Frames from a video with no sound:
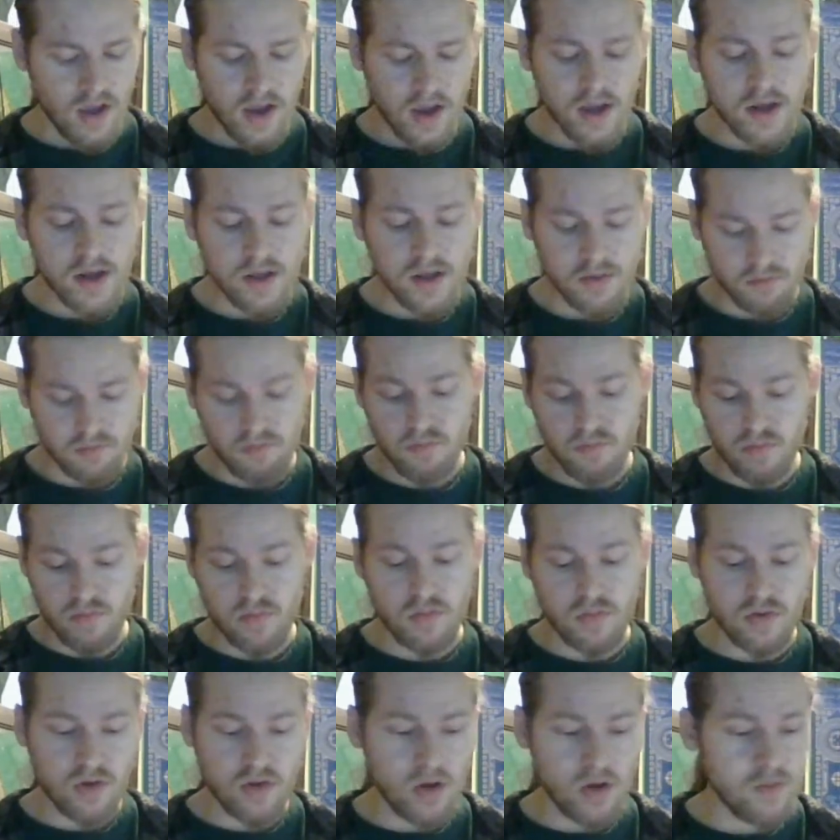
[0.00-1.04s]
And it
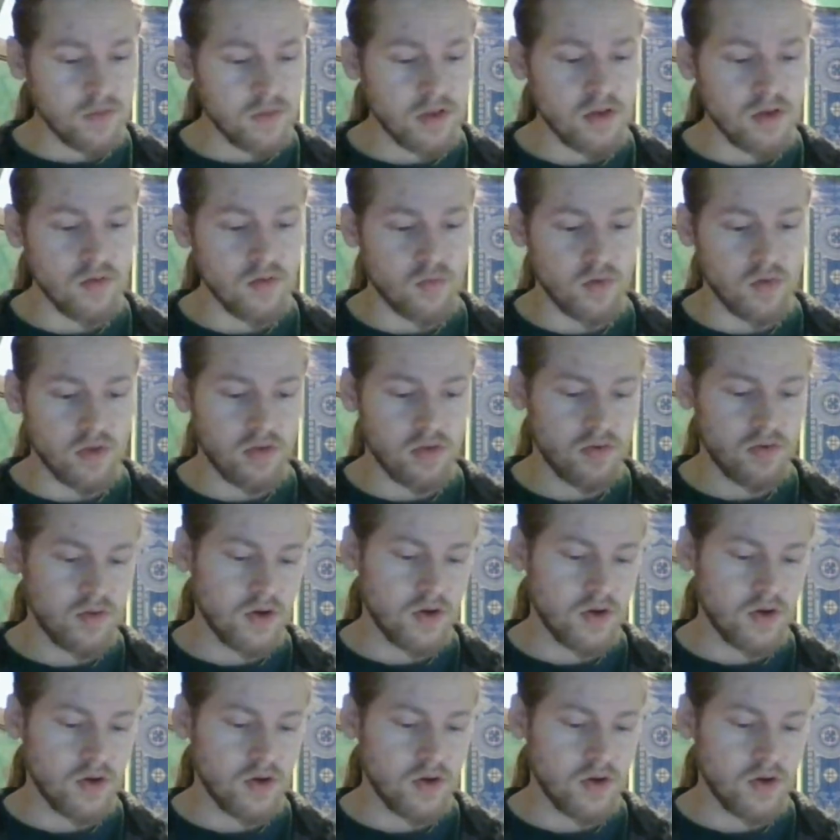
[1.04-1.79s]
comes in with